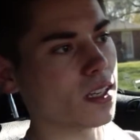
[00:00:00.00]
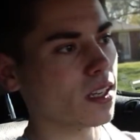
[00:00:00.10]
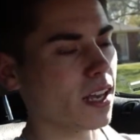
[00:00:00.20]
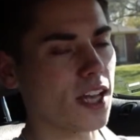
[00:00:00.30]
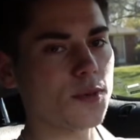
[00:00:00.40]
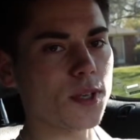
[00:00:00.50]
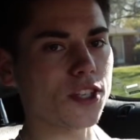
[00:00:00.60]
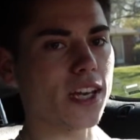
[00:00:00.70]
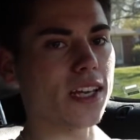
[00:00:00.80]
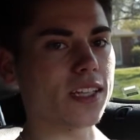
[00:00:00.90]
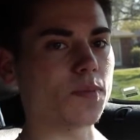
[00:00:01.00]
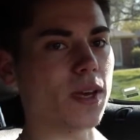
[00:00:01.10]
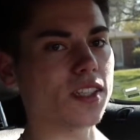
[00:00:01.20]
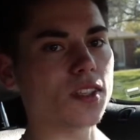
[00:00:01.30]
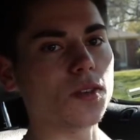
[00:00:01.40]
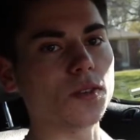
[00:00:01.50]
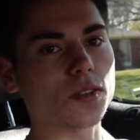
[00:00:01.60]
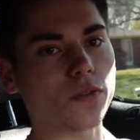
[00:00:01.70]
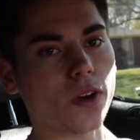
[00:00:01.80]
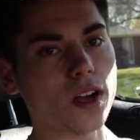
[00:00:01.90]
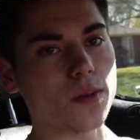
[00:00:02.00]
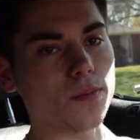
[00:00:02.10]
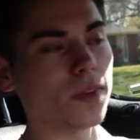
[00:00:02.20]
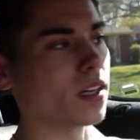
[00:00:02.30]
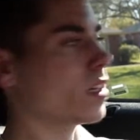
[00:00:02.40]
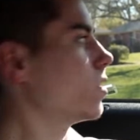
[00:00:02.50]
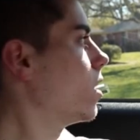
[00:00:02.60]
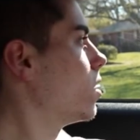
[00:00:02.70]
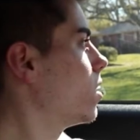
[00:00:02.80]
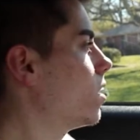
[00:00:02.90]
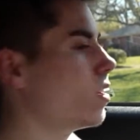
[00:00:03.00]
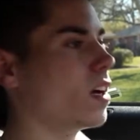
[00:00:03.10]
HPJ gets base tunes from Lund